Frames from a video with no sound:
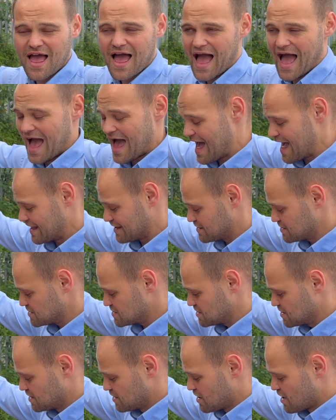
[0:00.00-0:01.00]
and
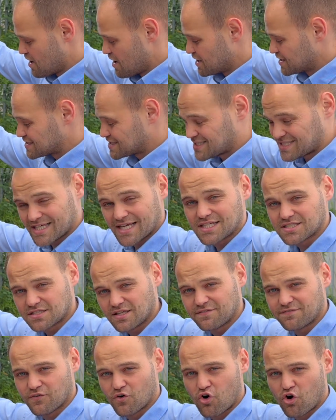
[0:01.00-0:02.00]

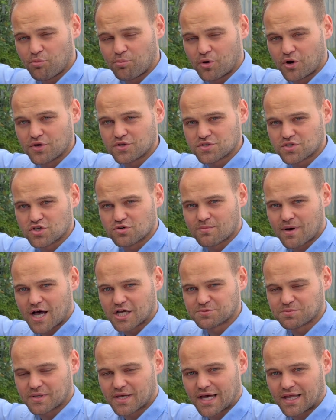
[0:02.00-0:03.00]
64.2 miles
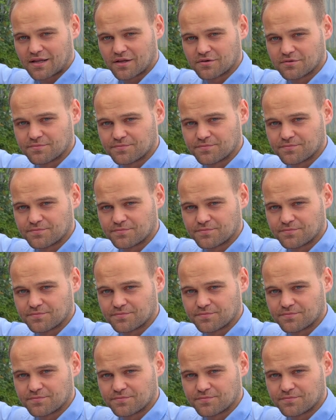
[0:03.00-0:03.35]
per gallon.